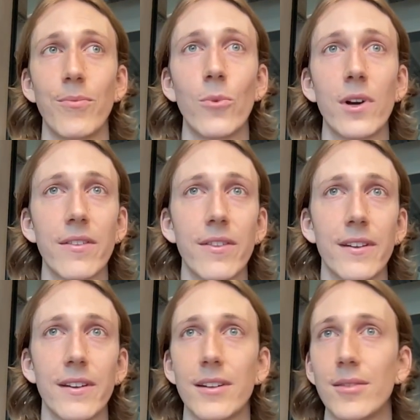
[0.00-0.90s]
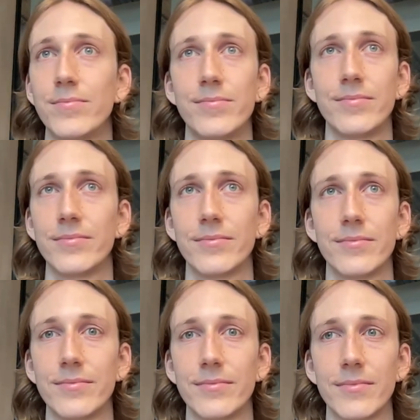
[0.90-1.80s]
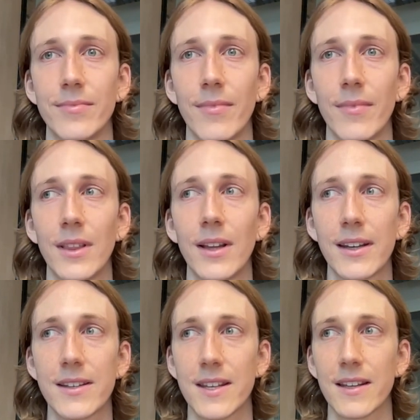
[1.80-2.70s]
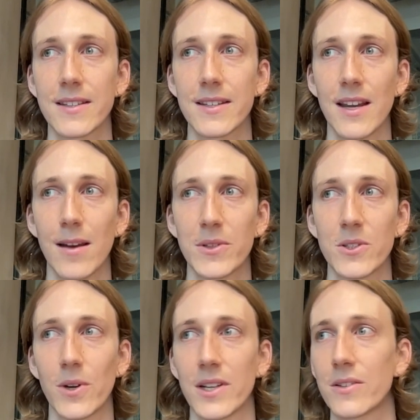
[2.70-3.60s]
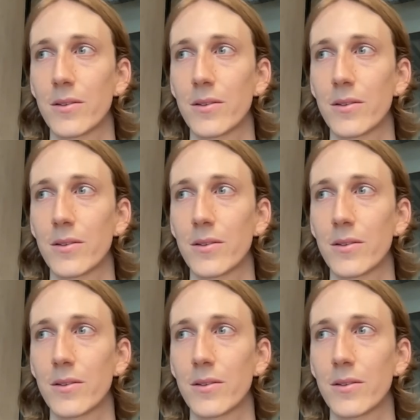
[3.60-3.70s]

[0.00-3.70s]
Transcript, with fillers: one of the luckiest things that's happened to us,